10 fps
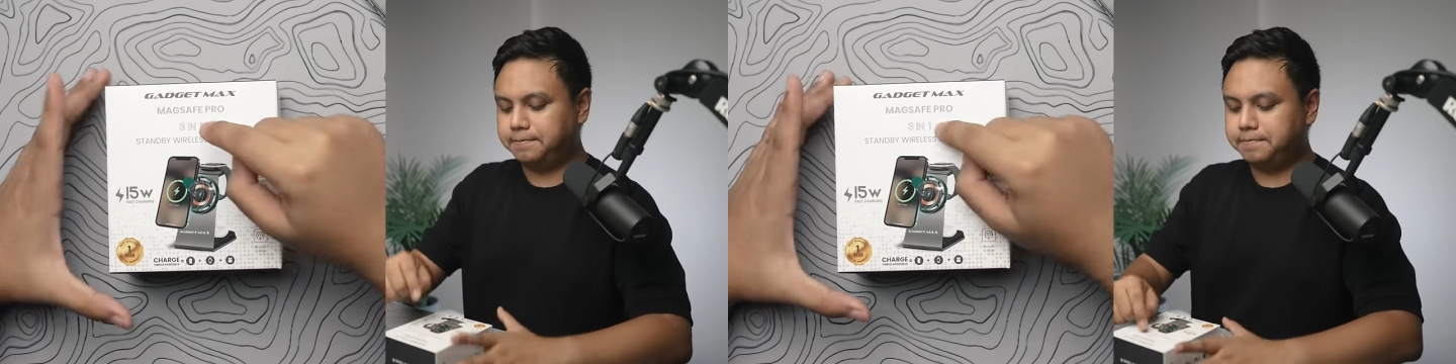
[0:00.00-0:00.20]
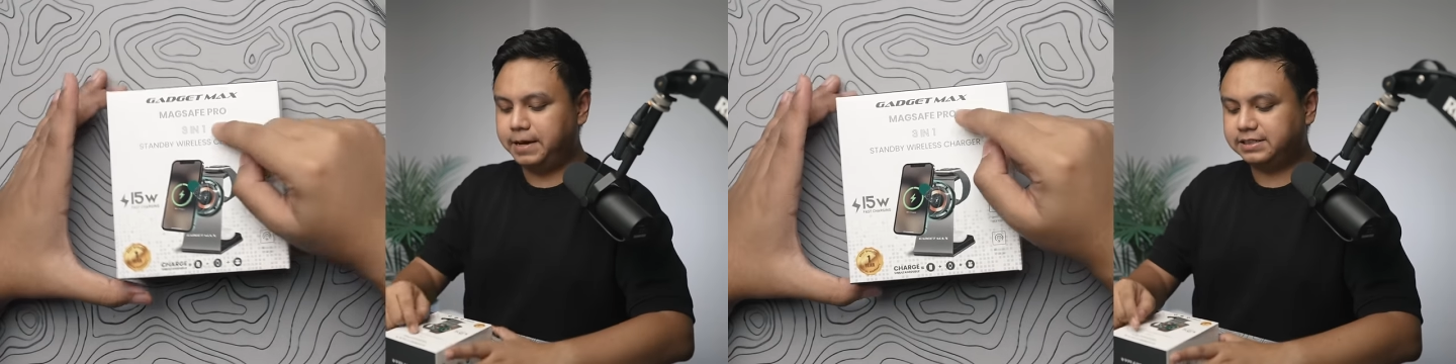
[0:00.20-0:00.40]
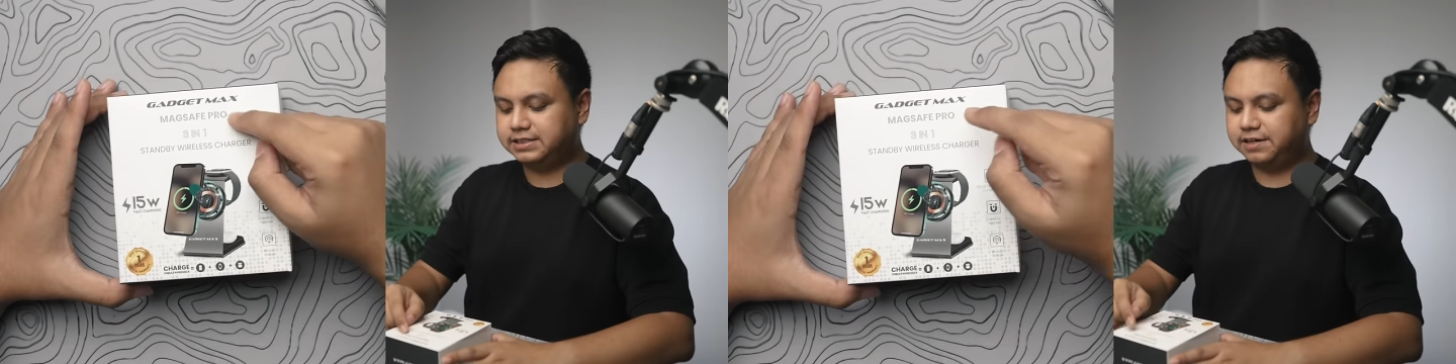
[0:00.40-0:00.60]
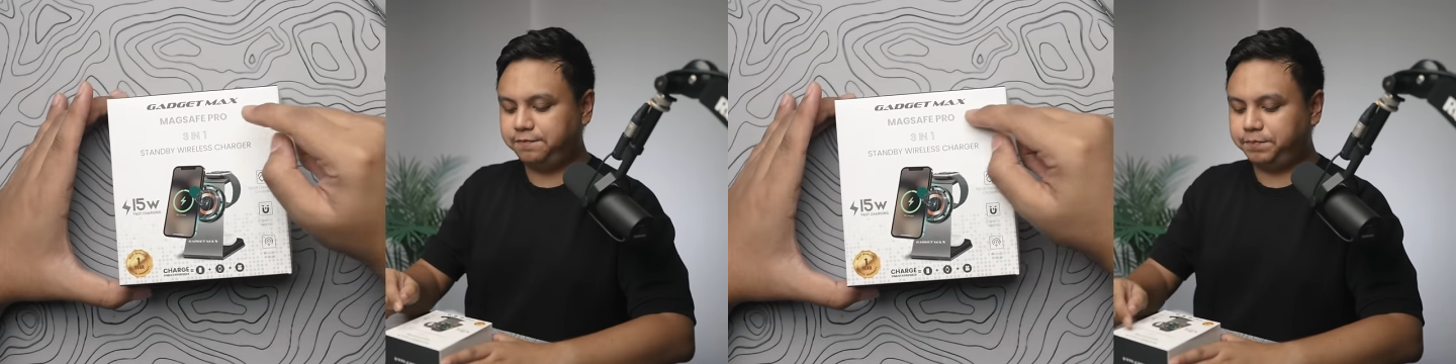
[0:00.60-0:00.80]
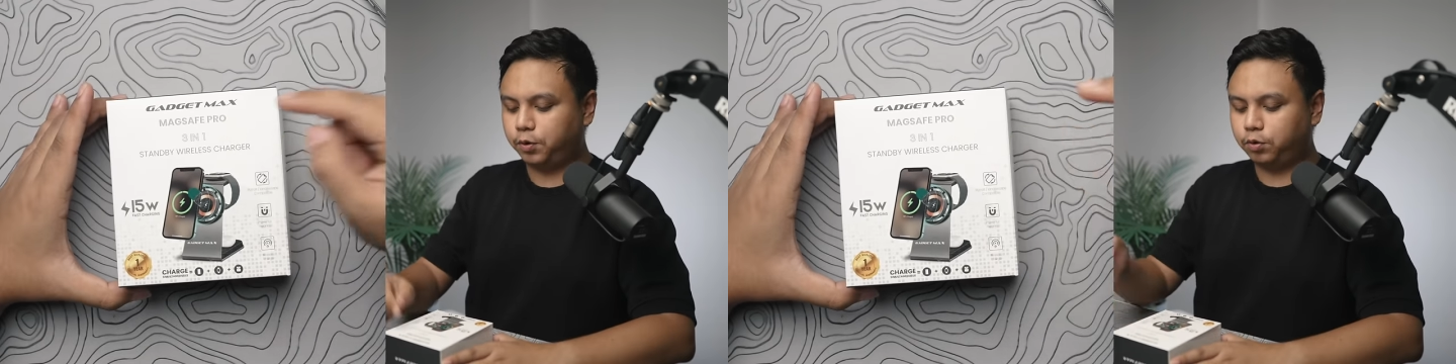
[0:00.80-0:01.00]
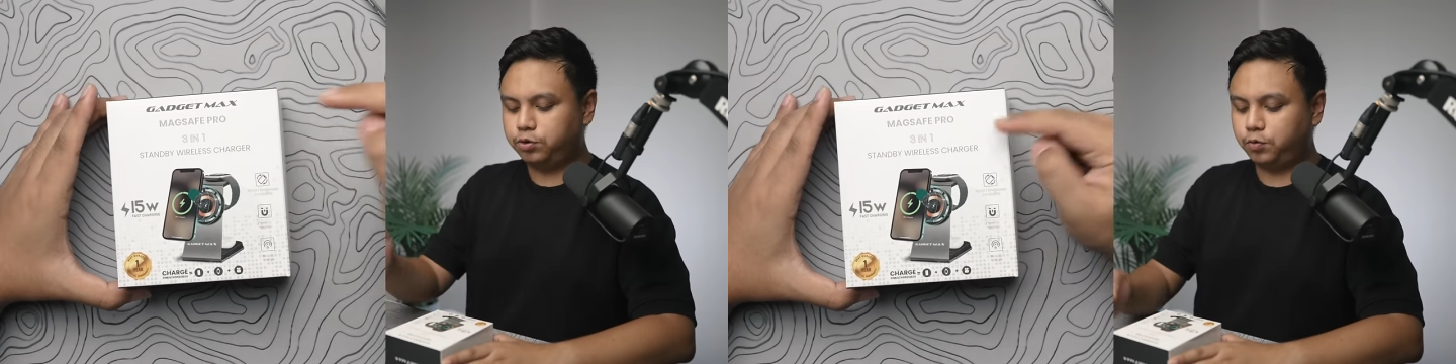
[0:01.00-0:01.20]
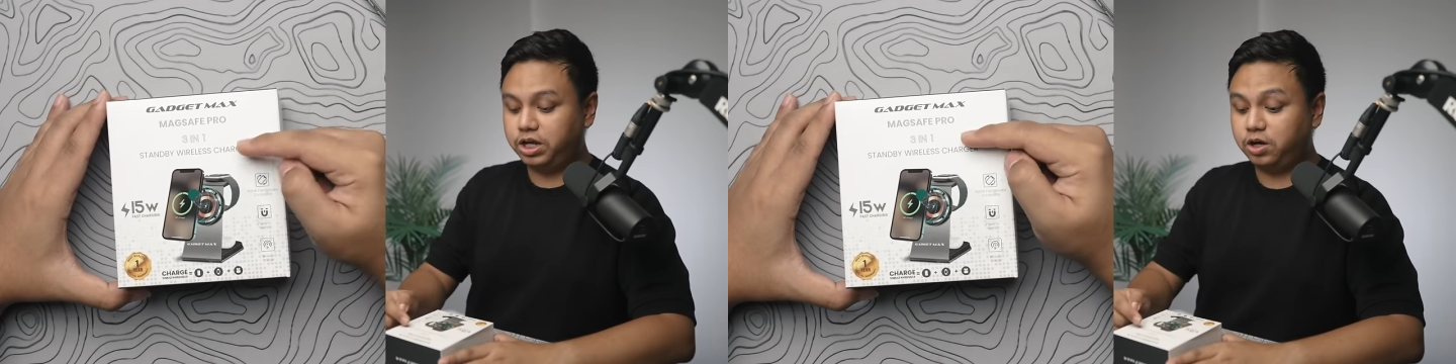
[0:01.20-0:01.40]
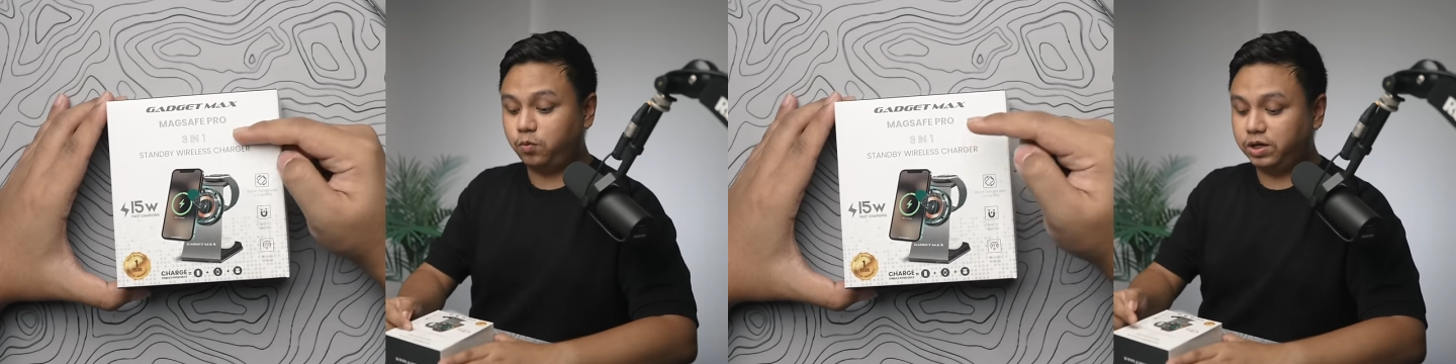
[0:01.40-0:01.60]
MagSafe Pro
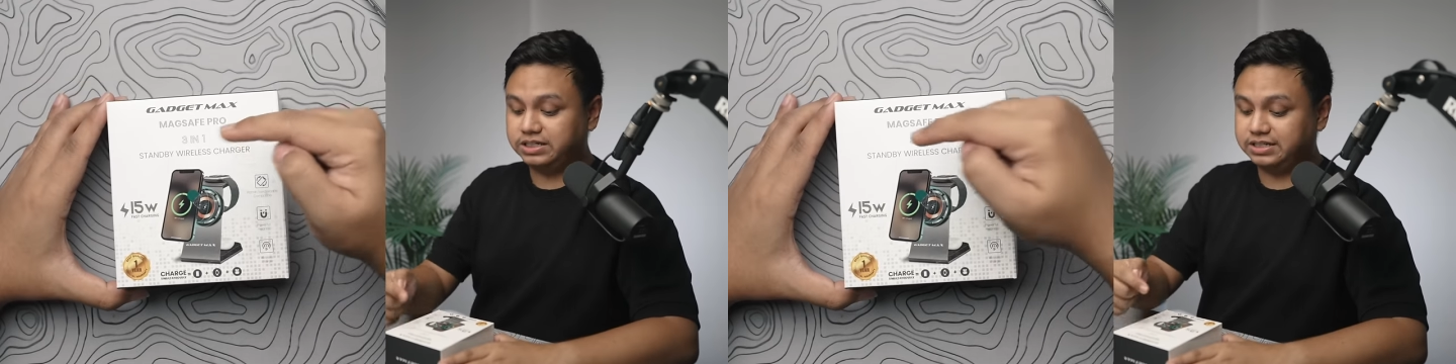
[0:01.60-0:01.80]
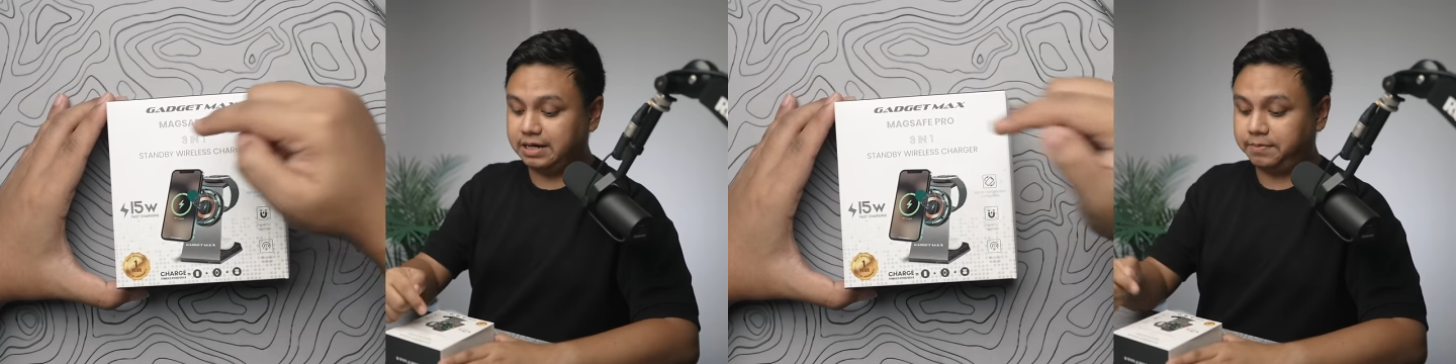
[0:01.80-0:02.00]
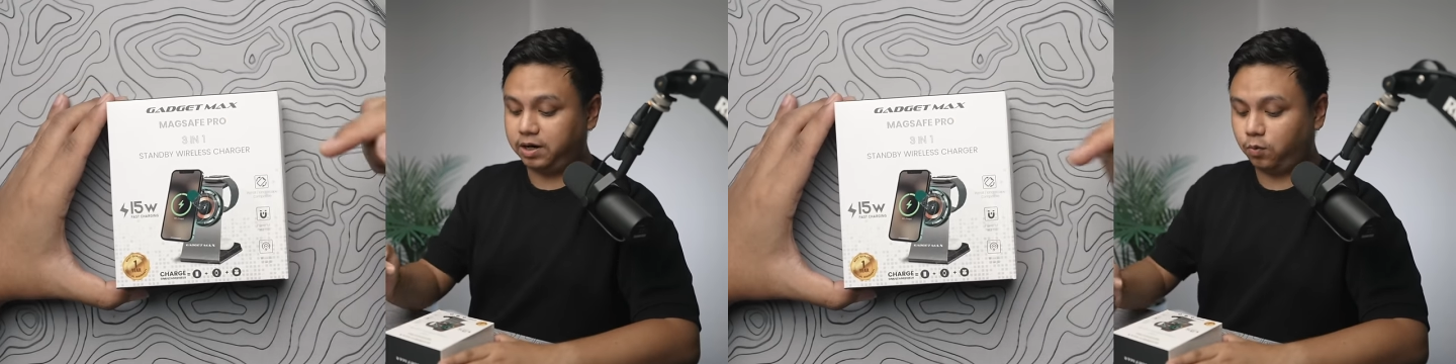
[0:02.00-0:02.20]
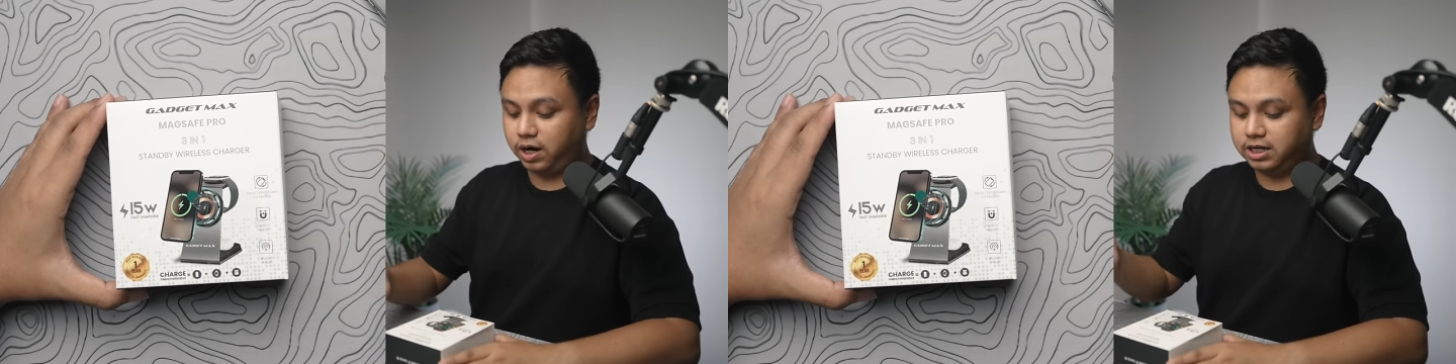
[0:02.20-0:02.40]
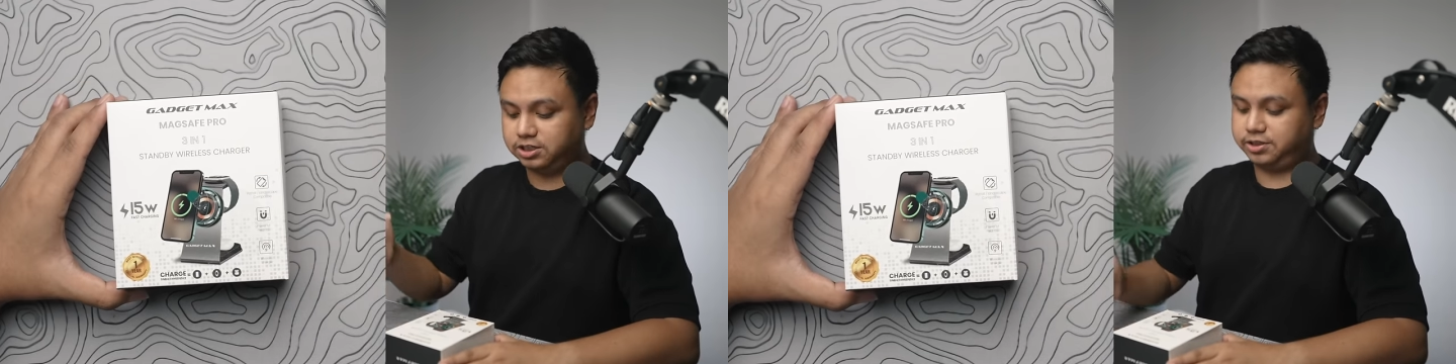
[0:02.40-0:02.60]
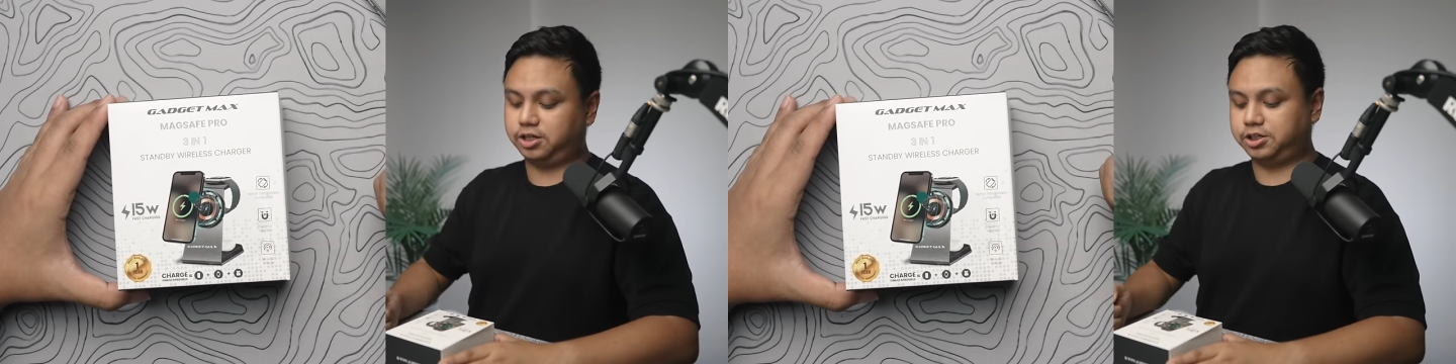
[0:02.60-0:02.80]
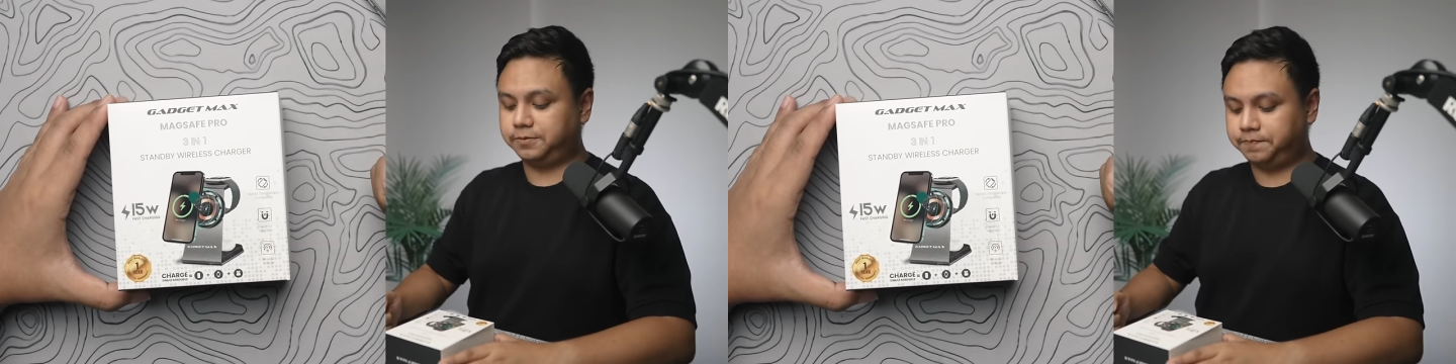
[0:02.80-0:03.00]
3-in-1 Standby Wireless Charger